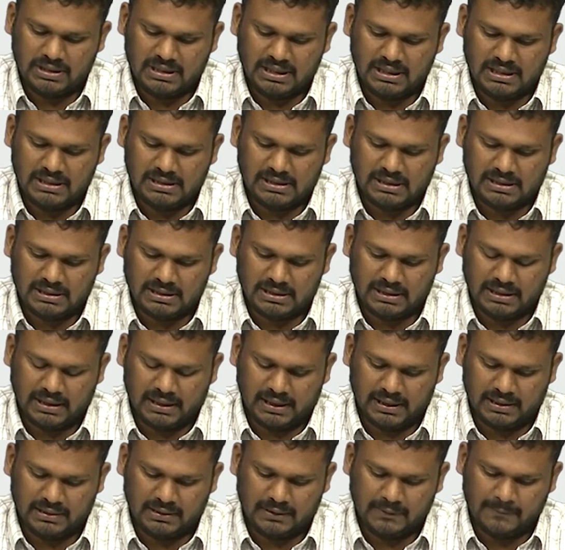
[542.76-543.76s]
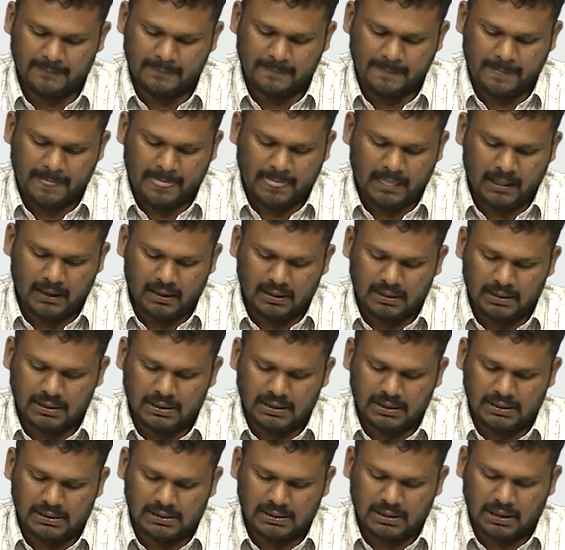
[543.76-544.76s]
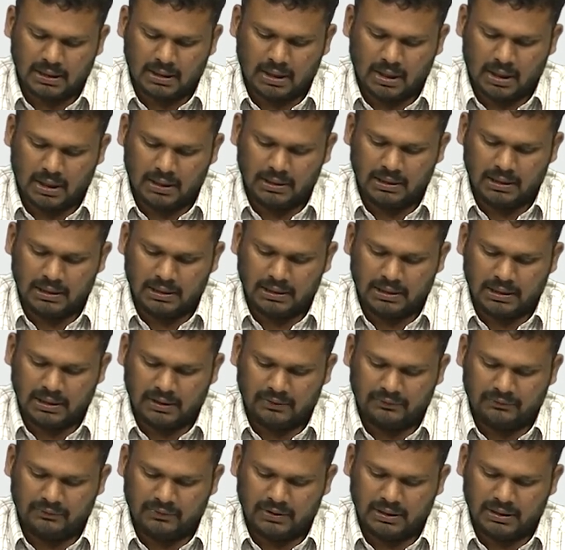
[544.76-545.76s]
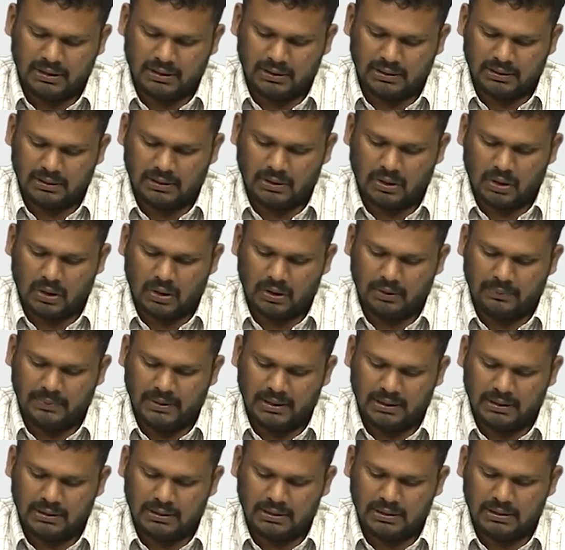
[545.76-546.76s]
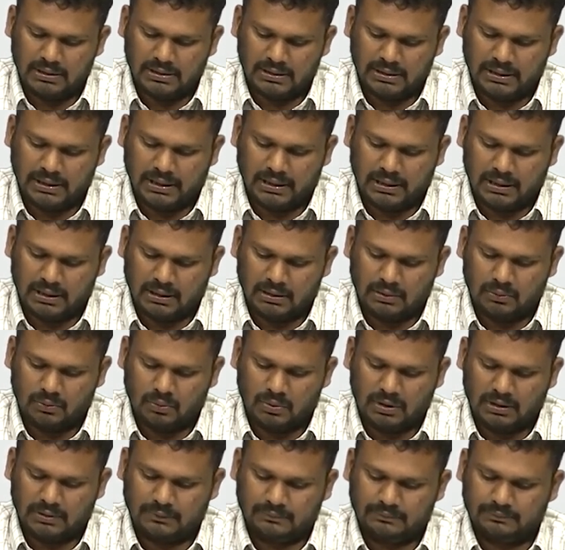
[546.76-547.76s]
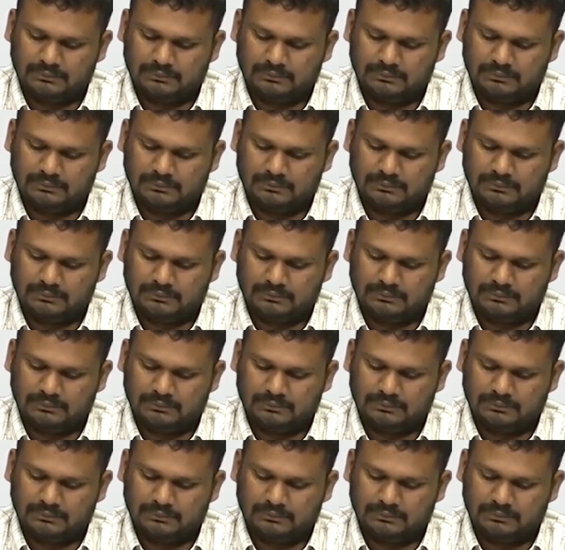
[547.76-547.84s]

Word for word: G such that this the cardinality of the orbit is greater than one.